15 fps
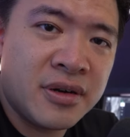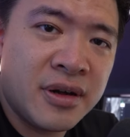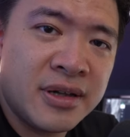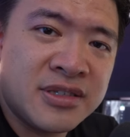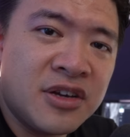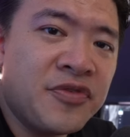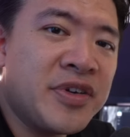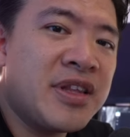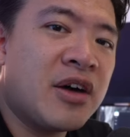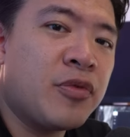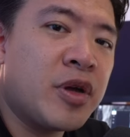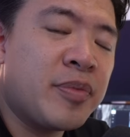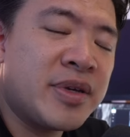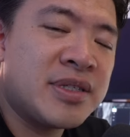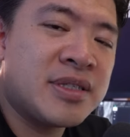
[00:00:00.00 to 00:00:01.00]
It's something that
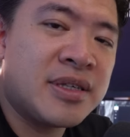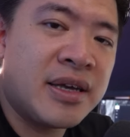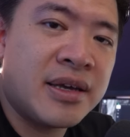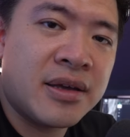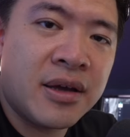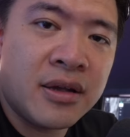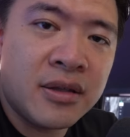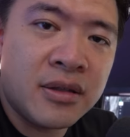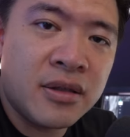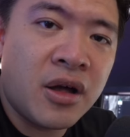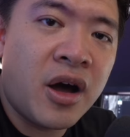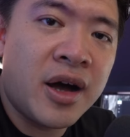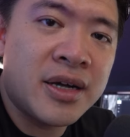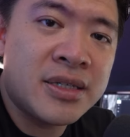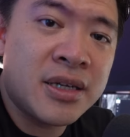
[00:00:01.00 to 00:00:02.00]
we've been saying a
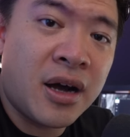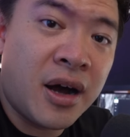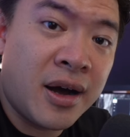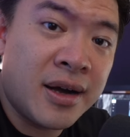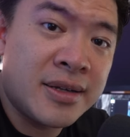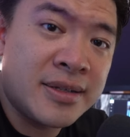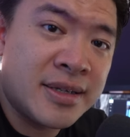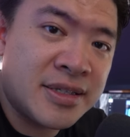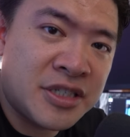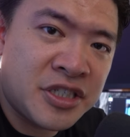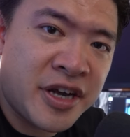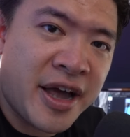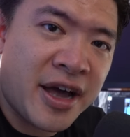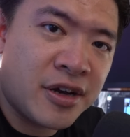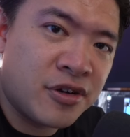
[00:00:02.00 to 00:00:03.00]
lot on this
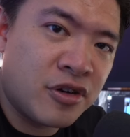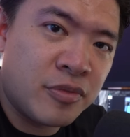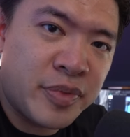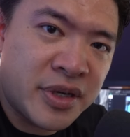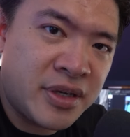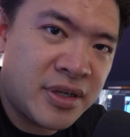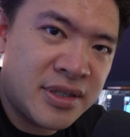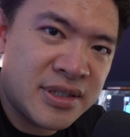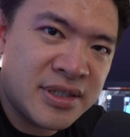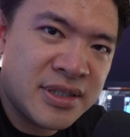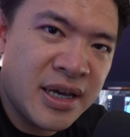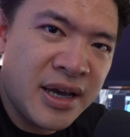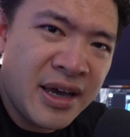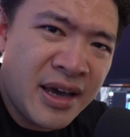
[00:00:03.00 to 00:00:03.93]
channel, because